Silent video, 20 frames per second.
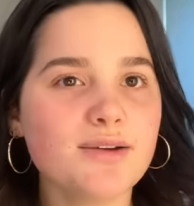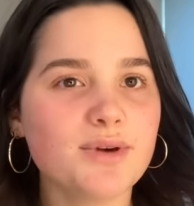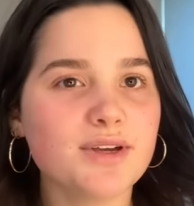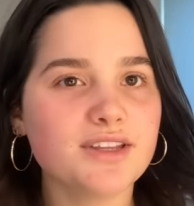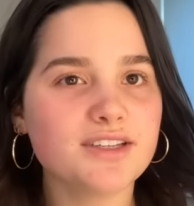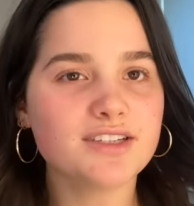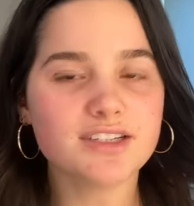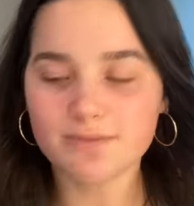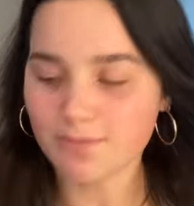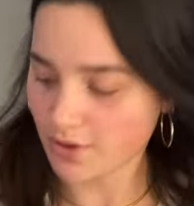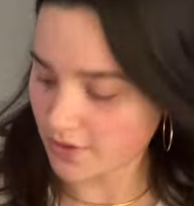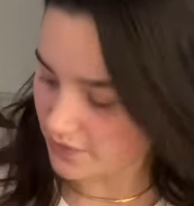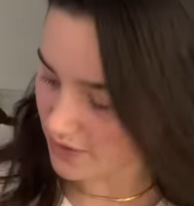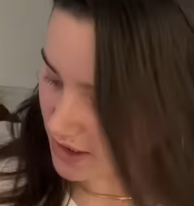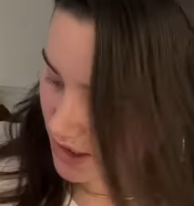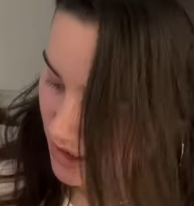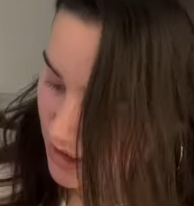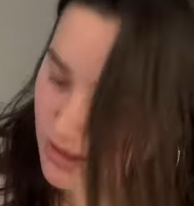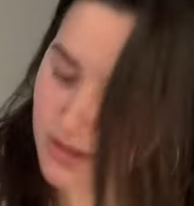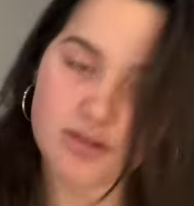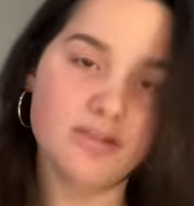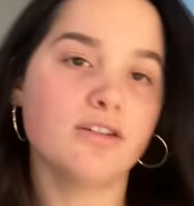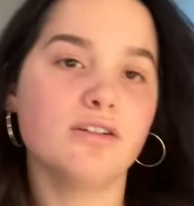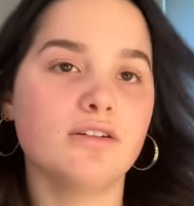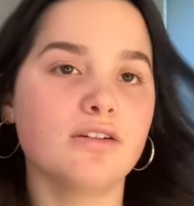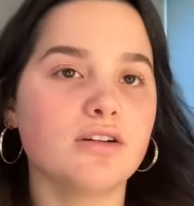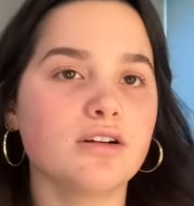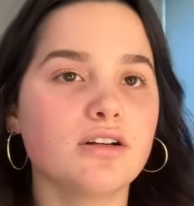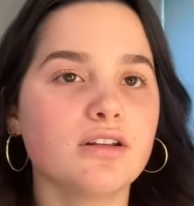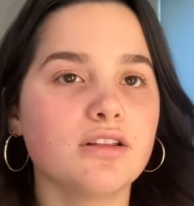Wait, this is perfect. I could do a
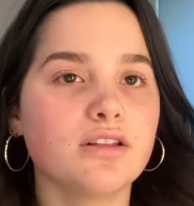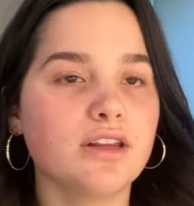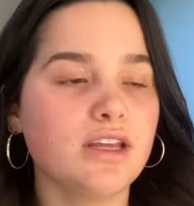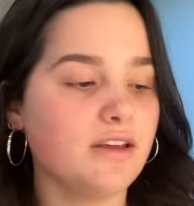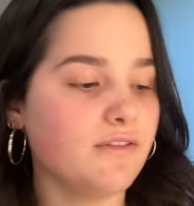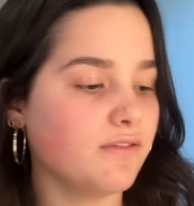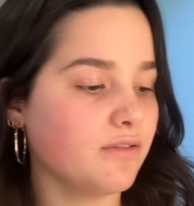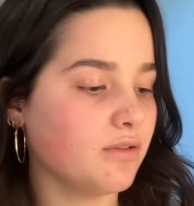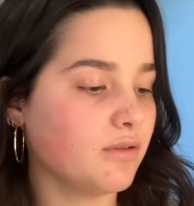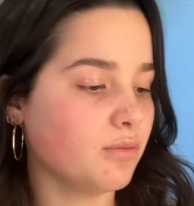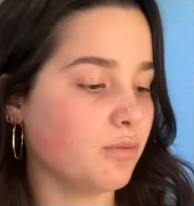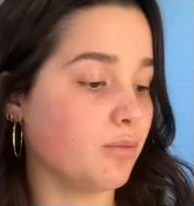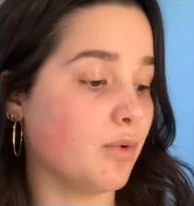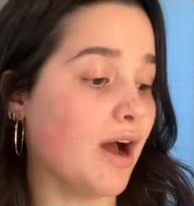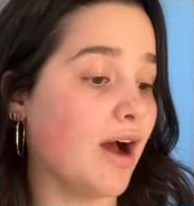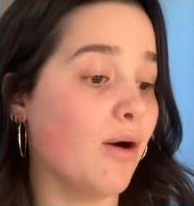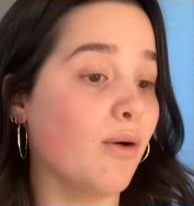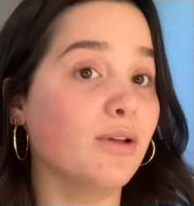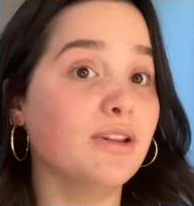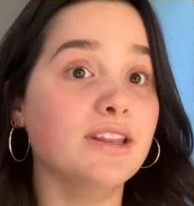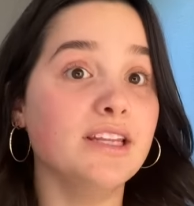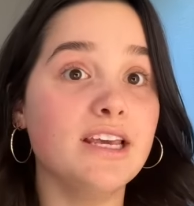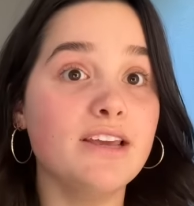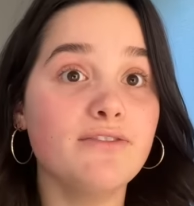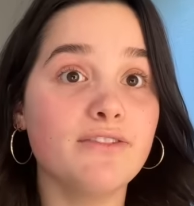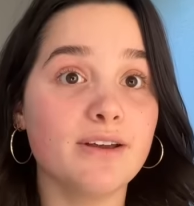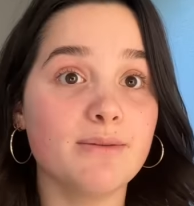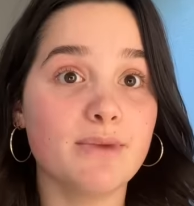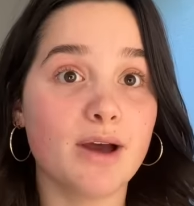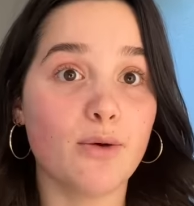little leaf. Wow, leaf
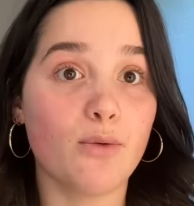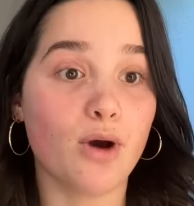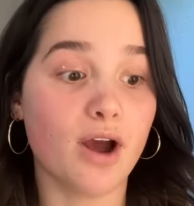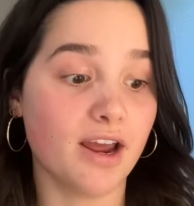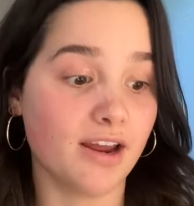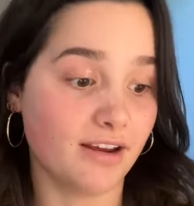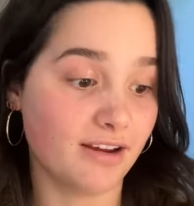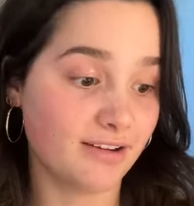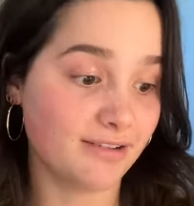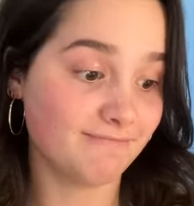in my wake.